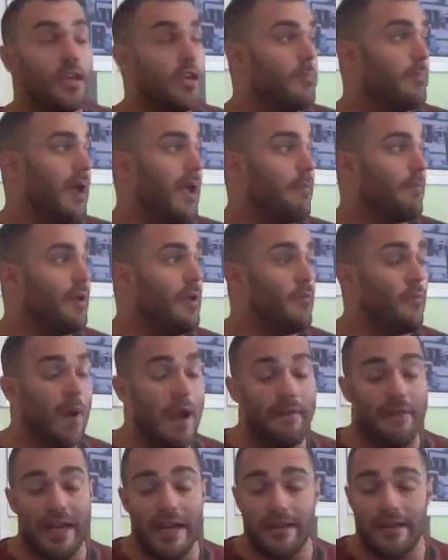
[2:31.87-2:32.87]
You might be
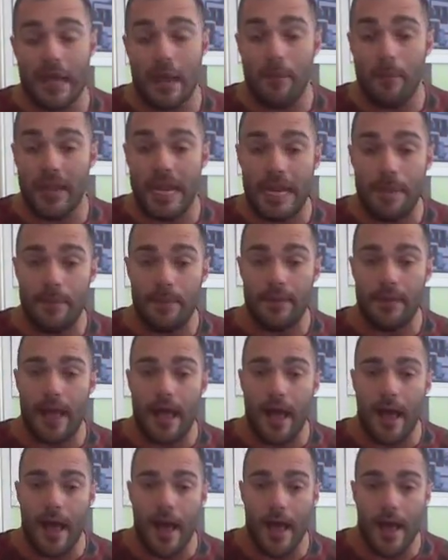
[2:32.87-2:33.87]
worried that people
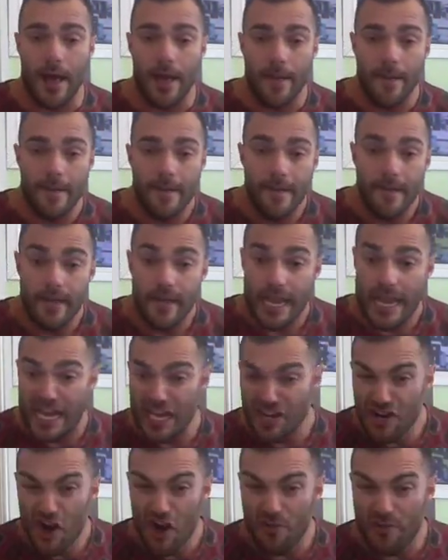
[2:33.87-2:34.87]
are
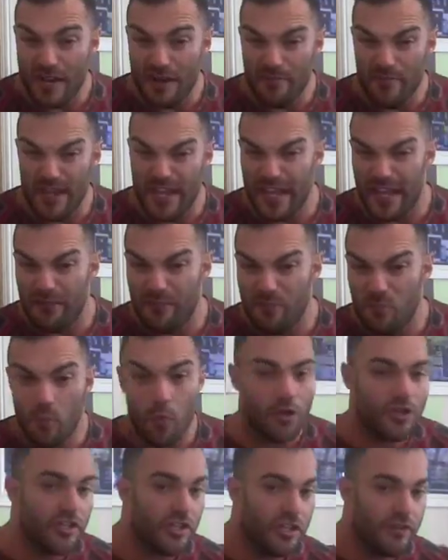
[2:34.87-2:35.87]
in your email,
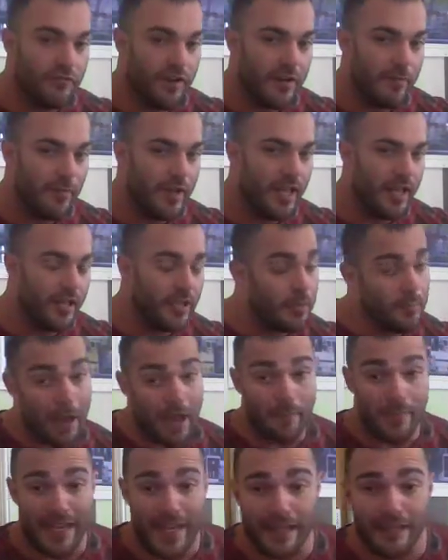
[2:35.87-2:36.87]
watching your email, you
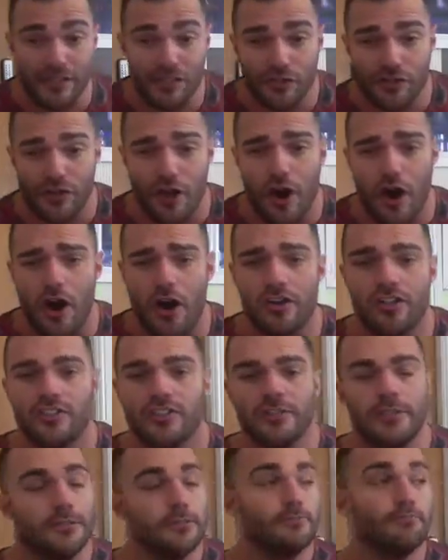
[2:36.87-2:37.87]
might be getting stalked.